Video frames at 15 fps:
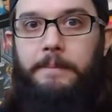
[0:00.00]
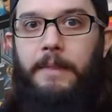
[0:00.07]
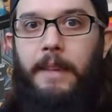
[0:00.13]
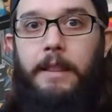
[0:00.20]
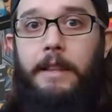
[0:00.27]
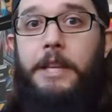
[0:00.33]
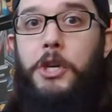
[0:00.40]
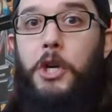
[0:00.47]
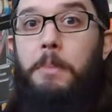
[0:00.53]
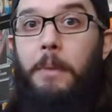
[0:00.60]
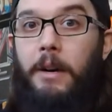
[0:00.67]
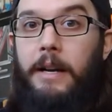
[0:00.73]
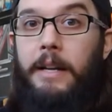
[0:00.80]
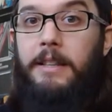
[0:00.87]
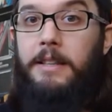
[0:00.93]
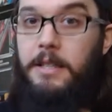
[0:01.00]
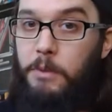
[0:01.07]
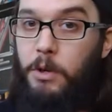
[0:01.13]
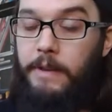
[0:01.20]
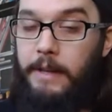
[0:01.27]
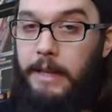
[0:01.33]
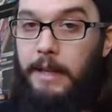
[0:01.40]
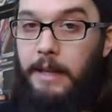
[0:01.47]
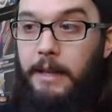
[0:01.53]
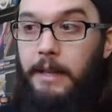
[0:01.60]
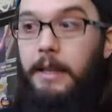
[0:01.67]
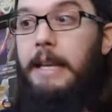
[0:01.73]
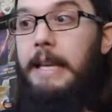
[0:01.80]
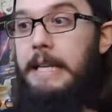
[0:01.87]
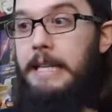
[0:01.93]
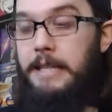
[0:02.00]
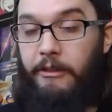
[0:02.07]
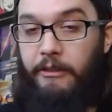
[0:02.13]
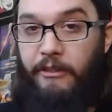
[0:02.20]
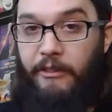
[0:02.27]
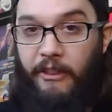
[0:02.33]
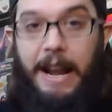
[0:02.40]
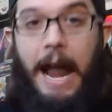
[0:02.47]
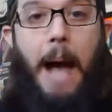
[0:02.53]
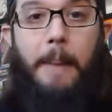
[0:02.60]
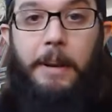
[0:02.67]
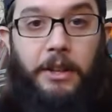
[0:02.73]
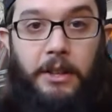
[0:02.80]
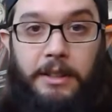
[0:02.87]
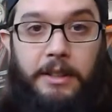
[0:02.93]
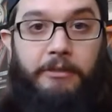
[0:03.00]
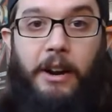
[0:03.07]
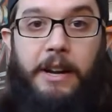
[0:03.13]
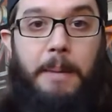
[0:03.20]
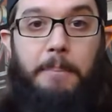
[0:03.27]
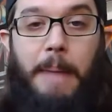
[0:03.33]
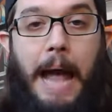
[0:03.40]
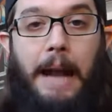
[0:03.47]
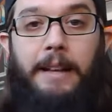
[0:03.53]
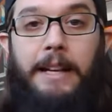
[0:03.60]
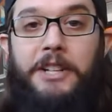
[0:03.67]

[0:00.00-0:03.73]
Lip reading: The humor in this movie is phenomenal front to back.